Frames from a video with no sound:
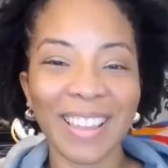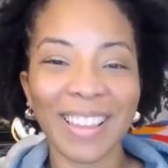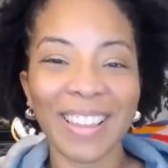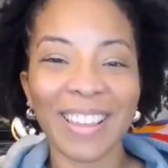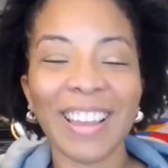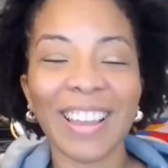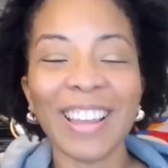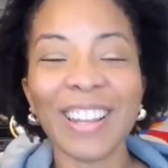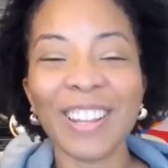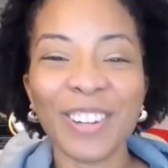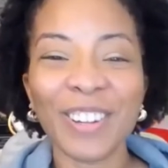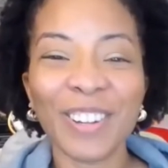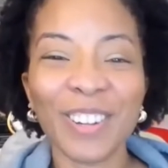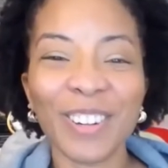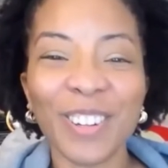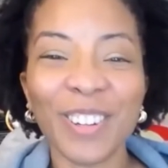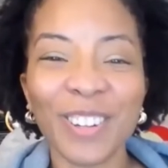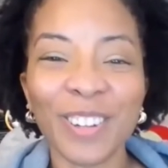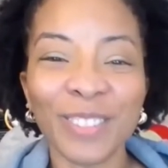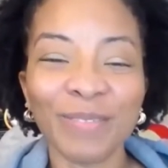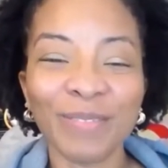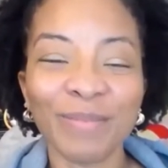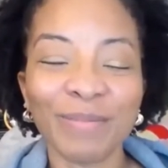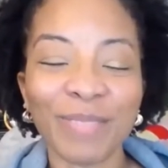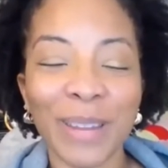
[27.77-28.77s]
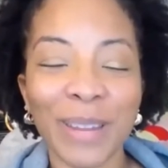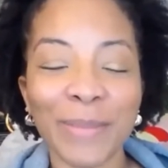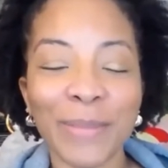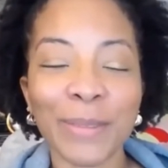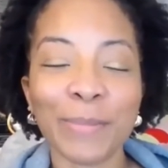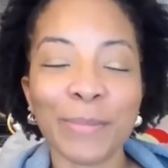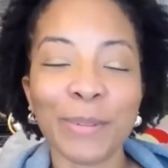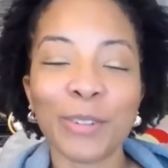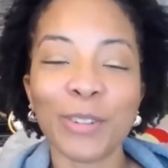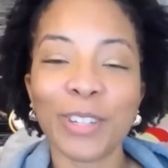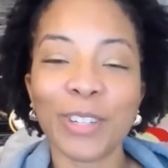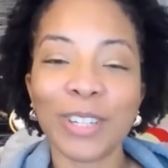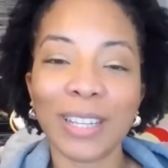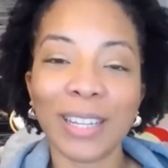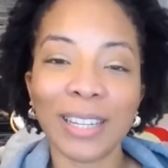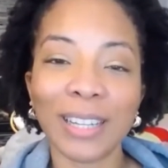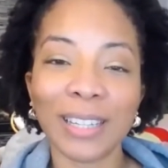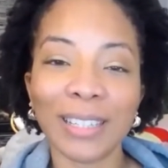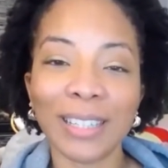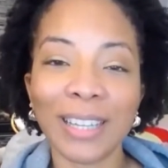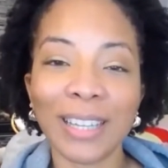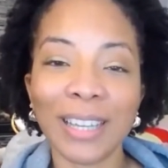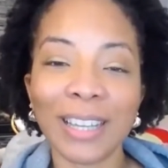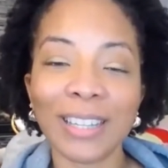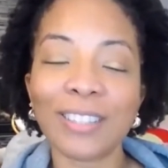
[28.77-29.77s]
Hello, my name is Patricia
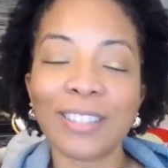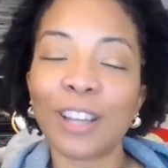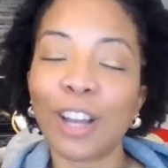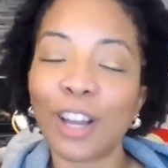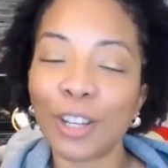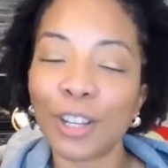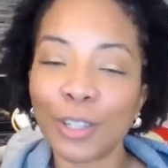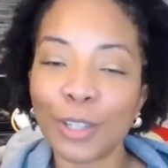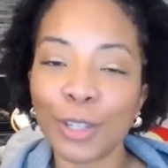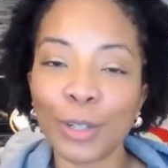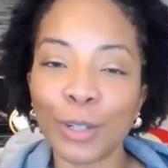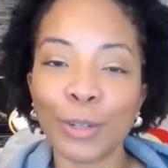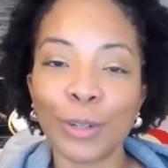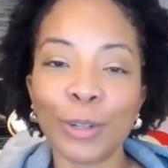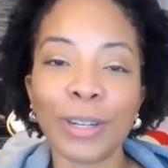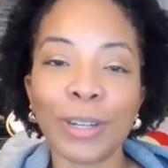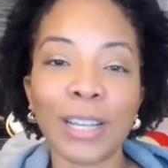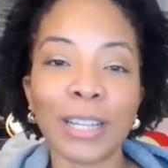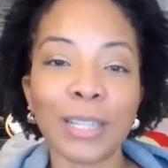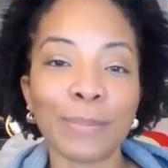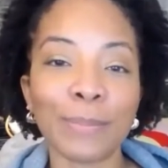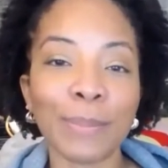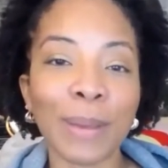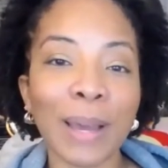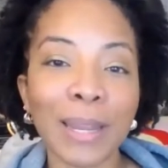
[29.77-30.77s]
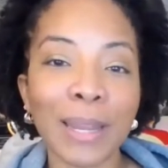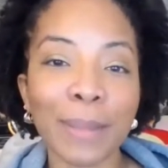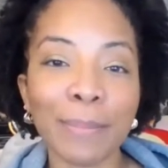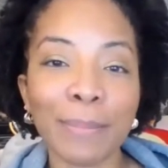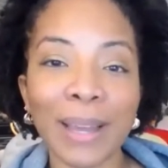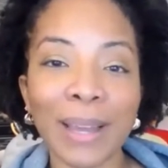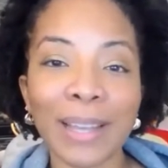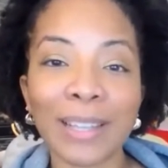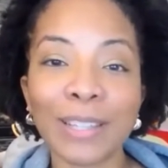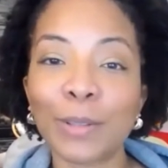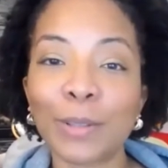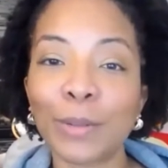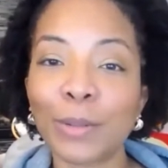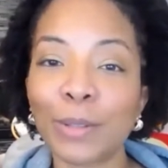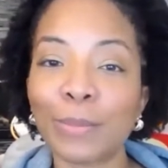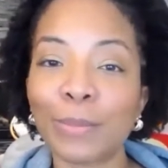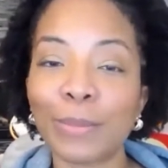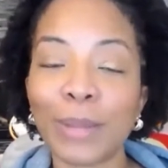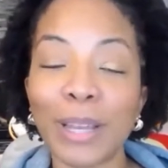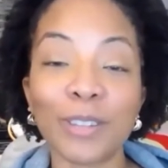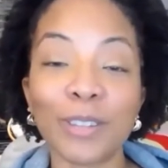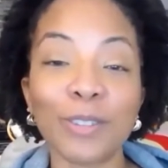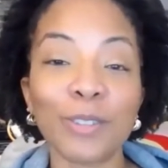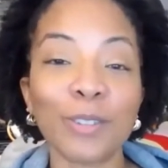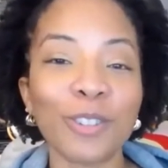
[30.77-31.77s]
Calixte, also known as Patty Pass
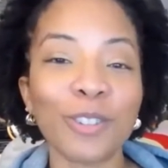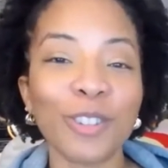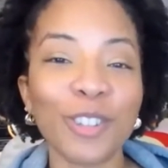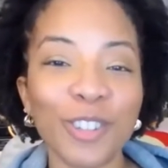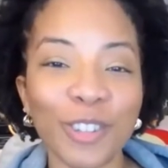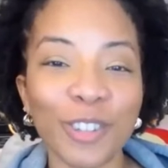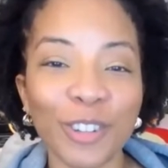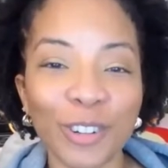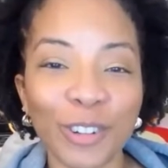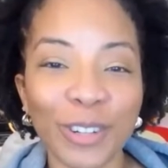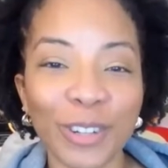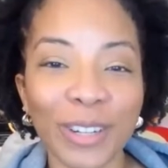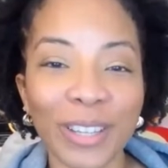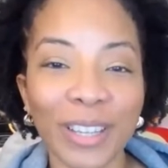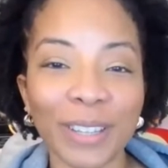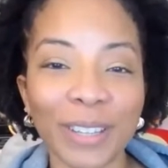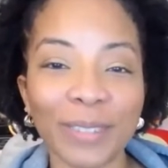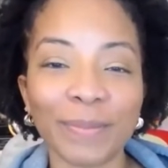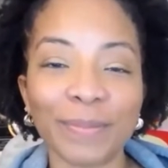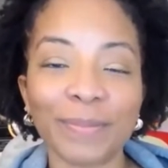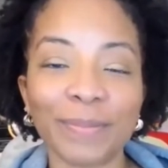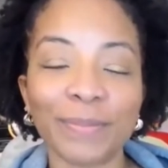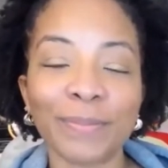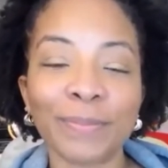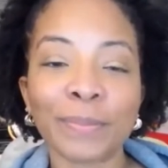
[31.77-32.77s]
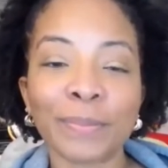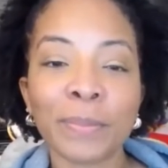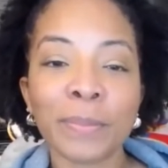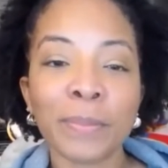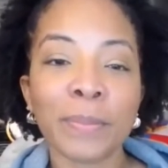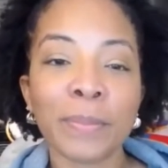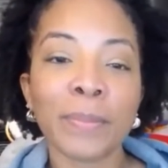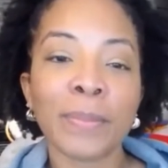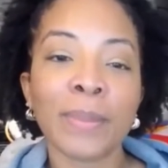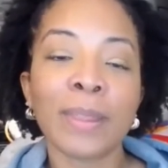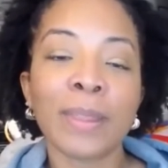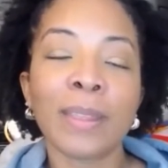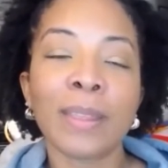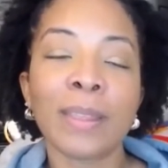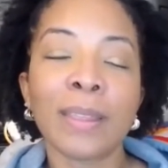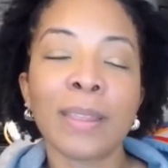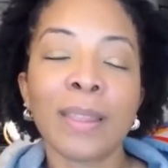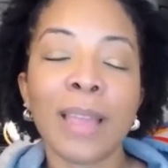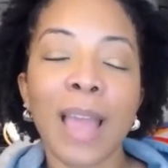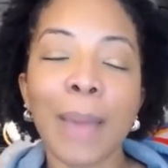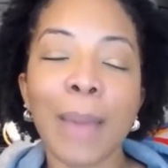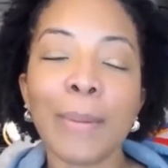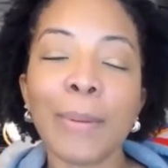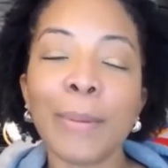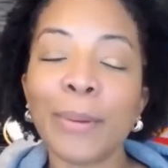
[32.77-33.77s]
Toastmasters Journey.
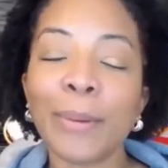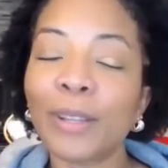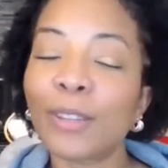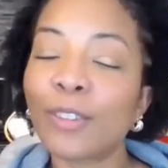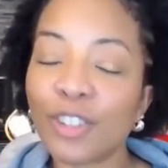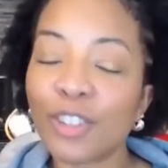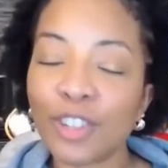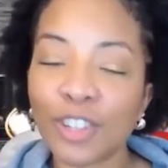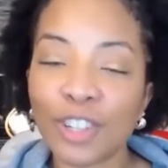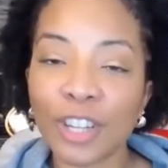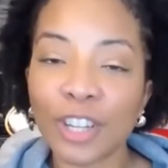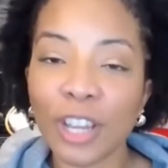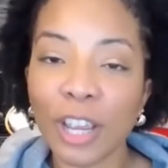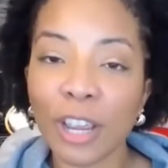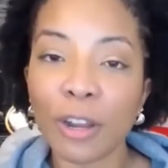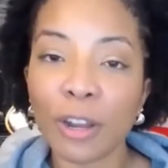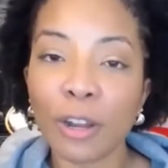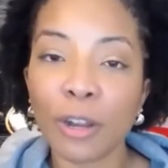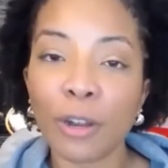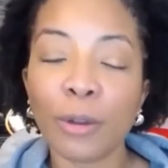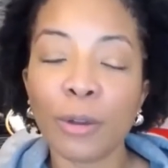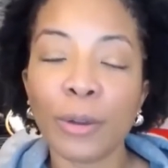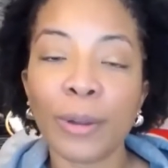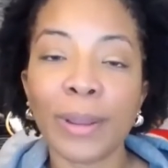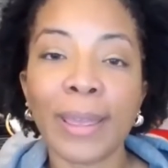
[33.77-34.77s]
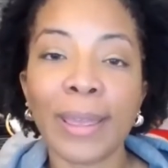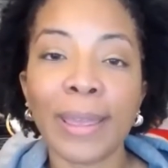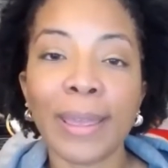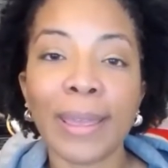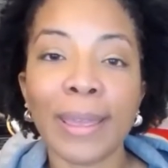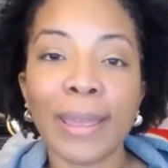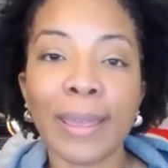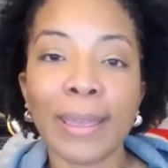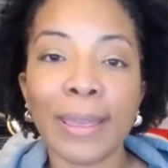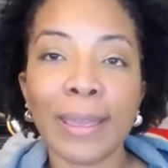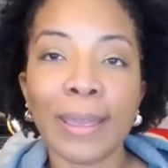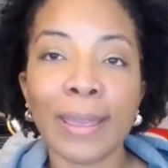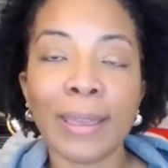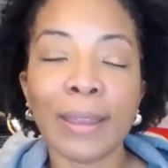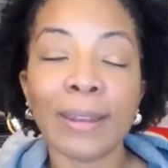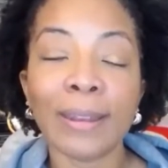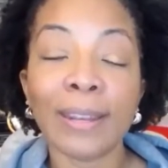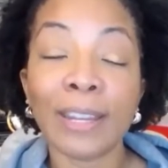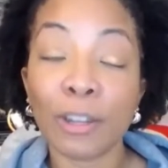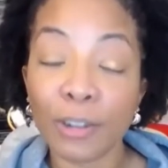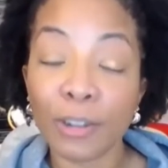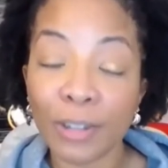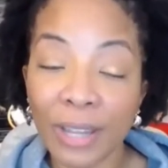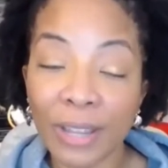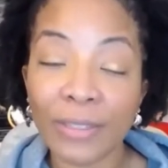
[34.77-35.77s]
I'm about to share a
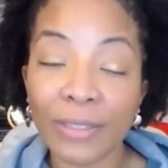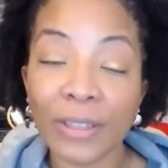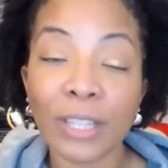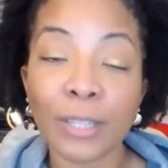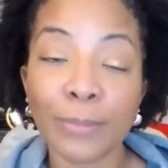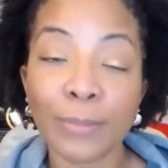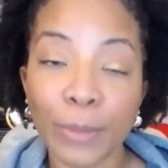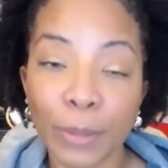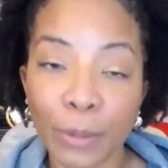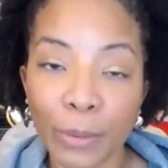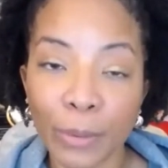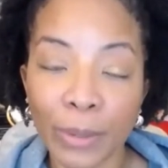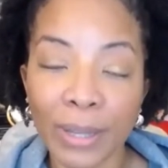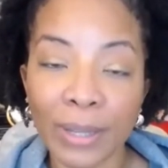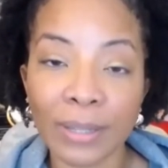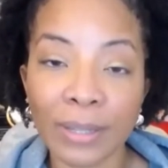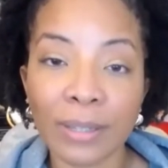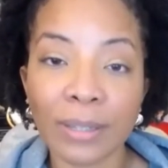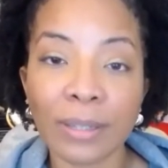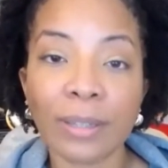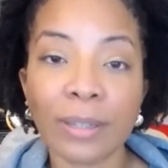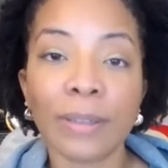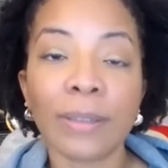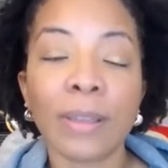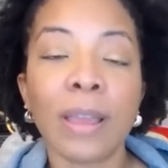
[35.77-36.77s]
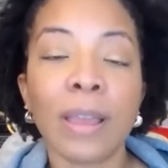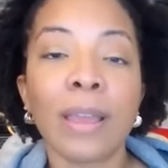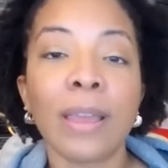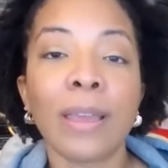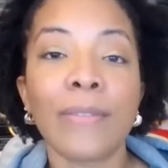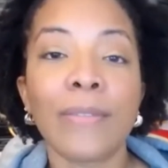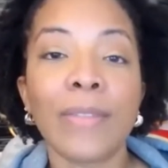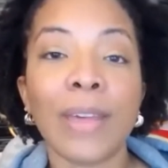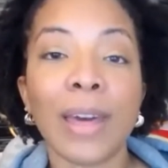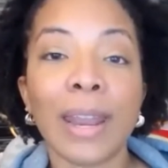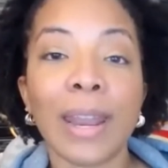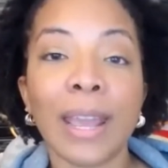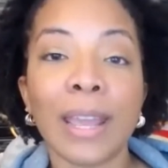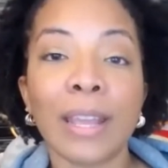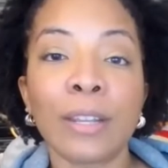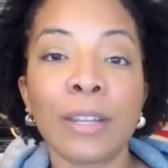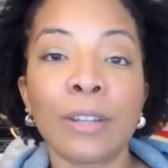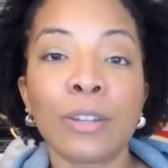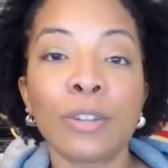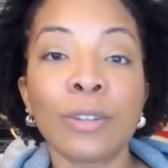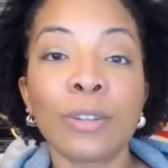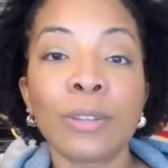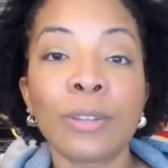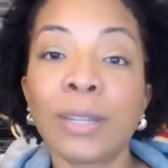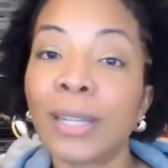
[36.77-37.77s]
near-death experience that I
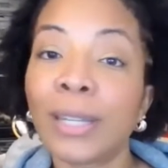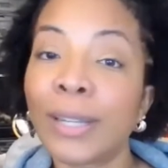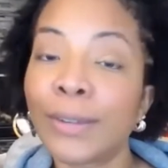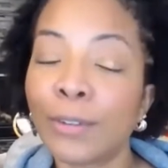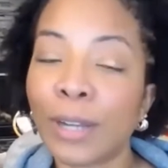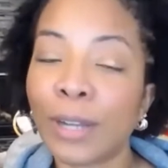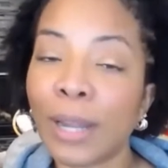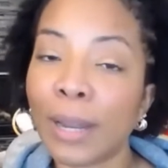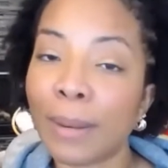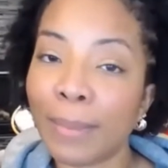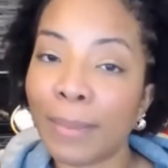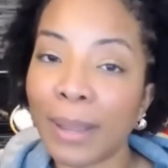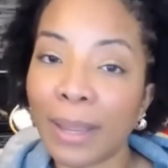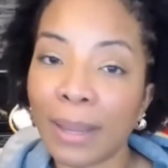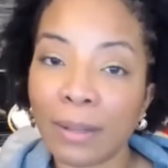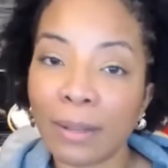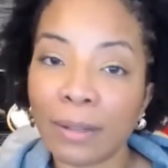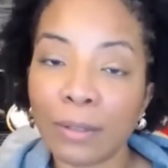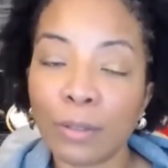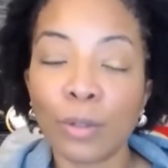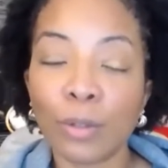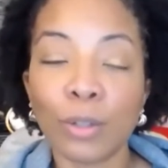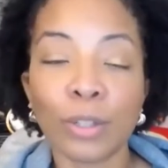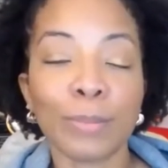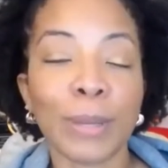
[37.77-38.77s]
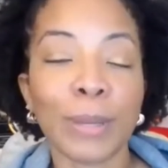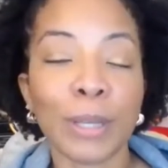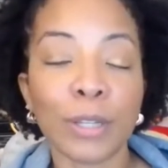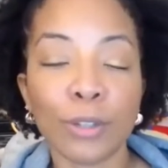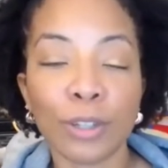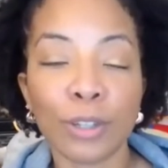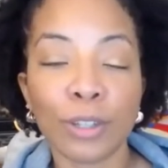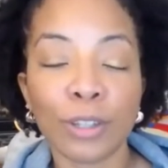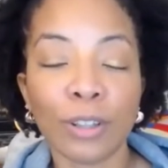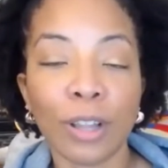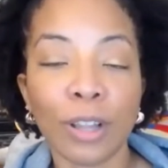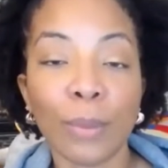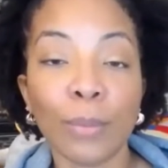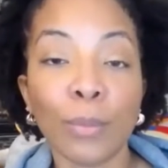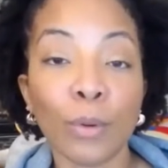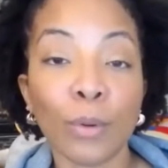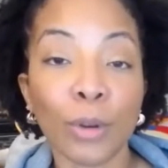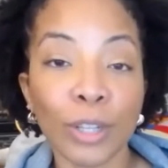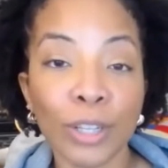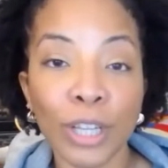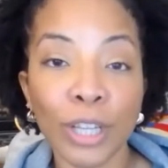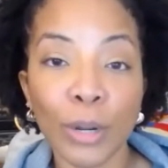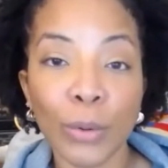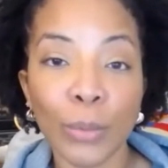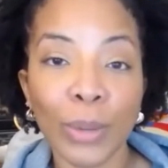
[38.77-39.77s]
just delivered at my Toastmasters Club
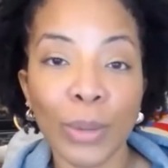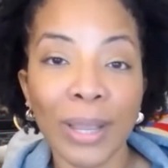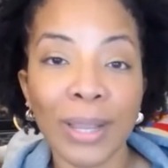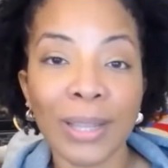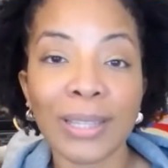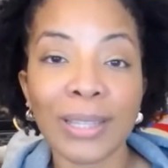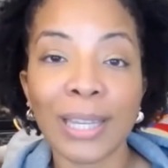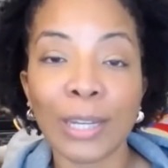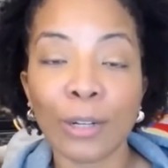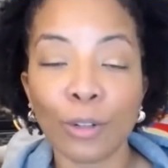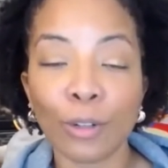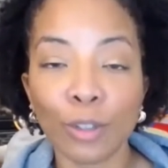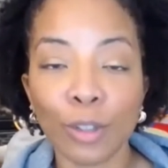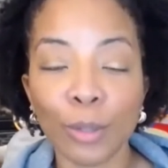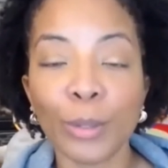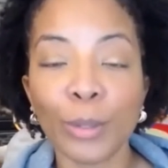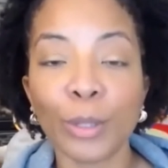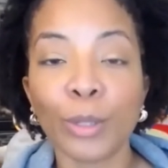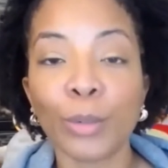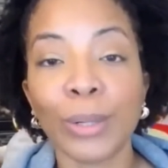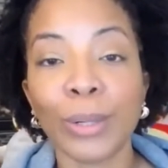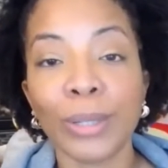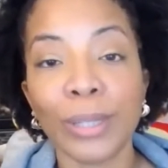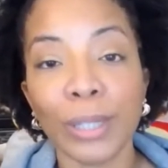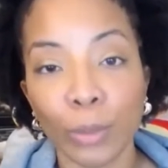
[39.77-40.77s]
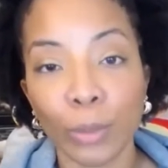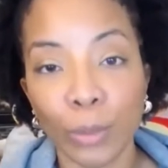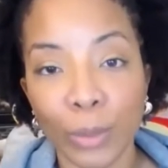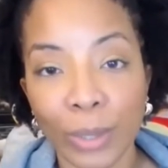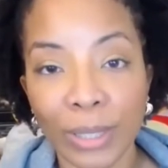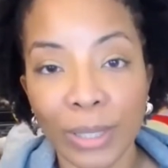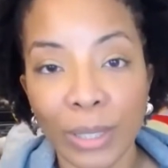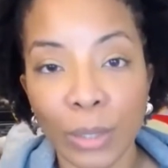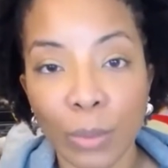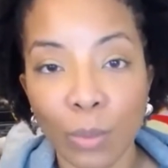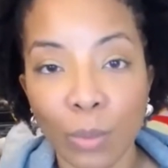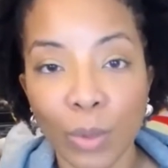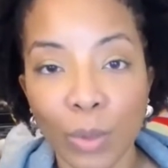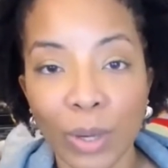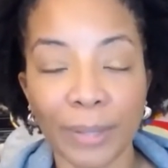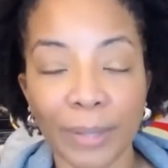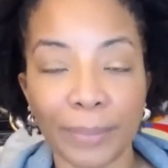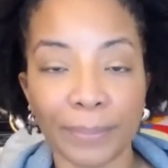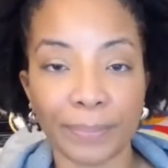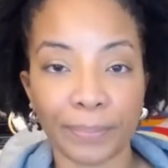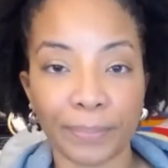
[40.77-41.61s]
Words on Wings in October 2021.